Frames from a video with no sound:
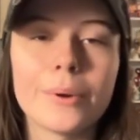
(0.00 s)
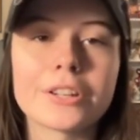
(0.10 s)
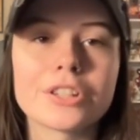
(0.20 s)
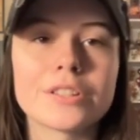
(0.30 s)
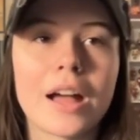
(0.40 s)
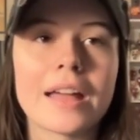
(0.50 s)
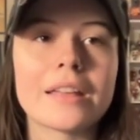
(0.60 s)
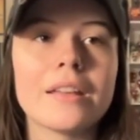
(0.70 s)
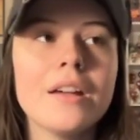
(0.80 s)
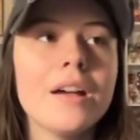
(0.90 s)
But just
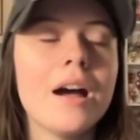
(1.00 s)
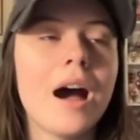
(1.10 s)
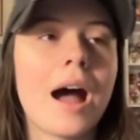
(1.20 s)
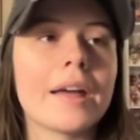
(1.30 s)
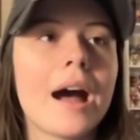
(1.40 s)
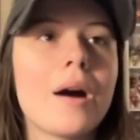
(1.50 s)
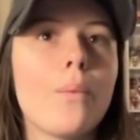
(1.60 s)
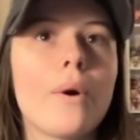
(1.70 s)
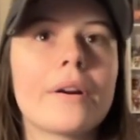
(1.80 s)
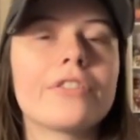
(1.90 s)
I I
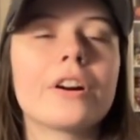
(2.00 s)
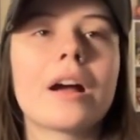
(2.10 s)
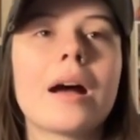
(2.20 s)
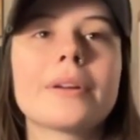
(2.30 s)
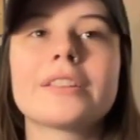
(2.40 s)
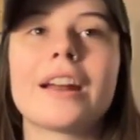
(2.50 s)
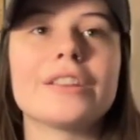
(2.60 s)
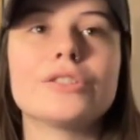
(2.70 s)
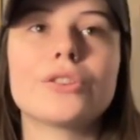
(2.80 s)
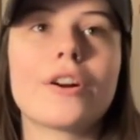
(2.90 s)
got one of her comics and
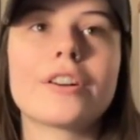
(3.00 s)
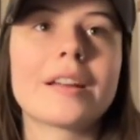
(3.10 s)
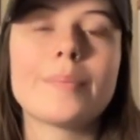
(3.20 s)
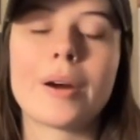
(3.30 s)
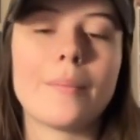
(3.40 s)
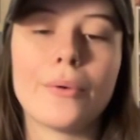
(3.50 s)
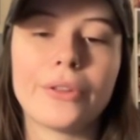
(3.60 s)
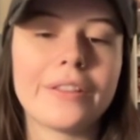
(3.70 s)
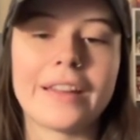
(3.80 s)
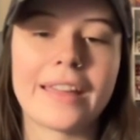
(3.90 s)
I started it, but I'm mm.
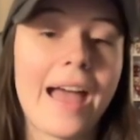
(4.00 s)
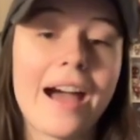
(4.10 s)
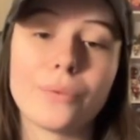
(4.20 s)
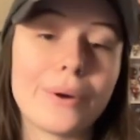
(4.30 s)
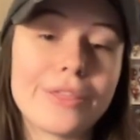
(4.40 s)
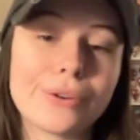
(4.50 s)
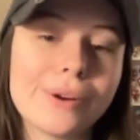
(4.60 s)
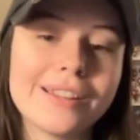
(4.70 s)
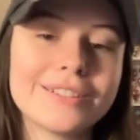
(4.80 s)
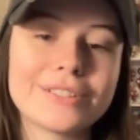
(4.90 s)
only like halfway
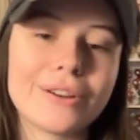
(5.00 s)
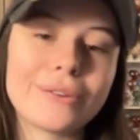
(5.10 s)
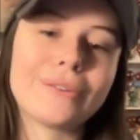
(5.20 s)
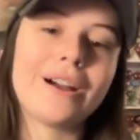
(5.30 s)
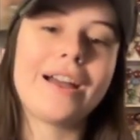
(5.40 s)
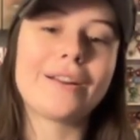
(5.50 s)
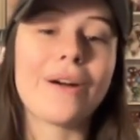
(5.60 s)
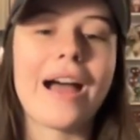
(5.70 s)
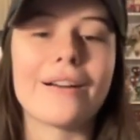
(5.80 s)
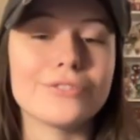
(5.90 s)
through it, so I
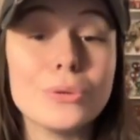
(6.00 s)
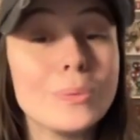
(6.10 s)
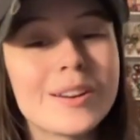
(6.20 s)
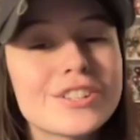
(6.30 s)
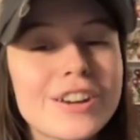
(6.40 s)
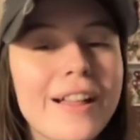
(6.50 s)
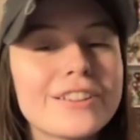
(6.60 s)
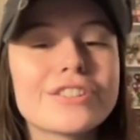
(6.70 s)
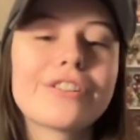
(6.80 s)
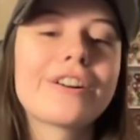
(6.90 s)
don't have too much
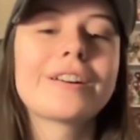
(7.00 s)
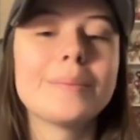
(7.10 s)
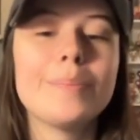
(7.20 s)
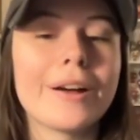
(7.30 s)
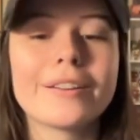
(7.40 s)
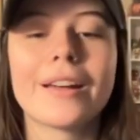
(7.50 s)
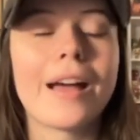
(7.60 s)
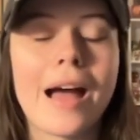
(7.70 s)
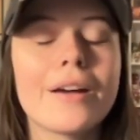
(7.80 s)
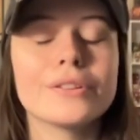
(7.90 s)
knowledge of her. But
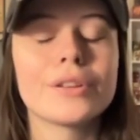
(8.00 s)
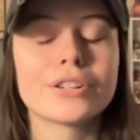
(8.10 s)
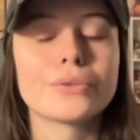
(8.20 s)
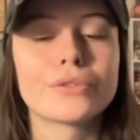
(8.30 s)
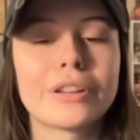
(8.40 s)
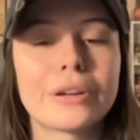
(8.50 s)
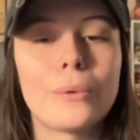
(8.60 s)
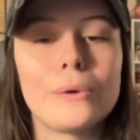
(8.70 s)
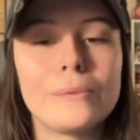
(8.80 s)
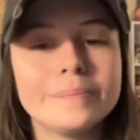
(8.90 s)
I, I always thought she was really
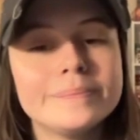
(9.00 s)
cool.